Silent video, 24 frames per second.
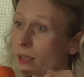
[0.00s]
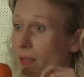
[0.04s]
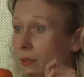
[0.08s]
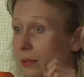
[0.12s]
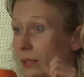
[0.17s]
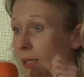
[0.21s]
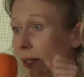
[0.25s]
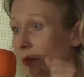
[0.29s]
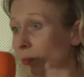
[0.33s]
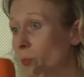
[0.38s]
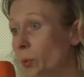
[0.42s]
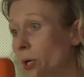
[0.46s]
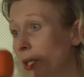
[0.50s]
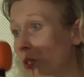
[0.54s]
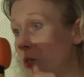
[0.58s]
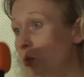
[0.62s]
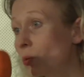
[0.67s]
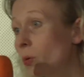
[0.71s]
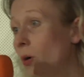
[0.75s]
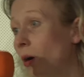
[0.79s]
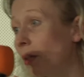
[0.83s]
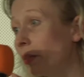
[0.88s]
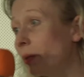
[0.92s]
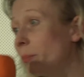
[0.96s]
and then went
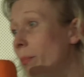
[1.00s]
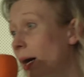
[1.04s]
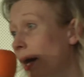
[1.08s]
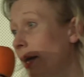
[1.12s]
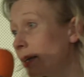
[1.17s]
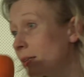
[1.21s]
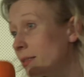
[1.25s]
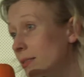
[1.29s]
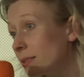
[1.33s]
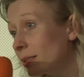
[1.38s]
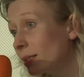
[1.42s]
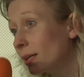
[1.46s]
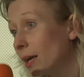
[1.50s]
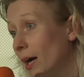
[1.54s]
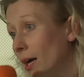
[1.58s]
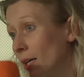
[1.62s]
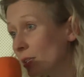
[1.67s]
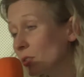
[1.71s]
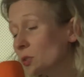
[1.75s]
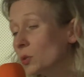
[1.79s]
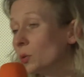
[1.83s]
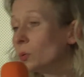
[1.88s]
to all the partners and asked,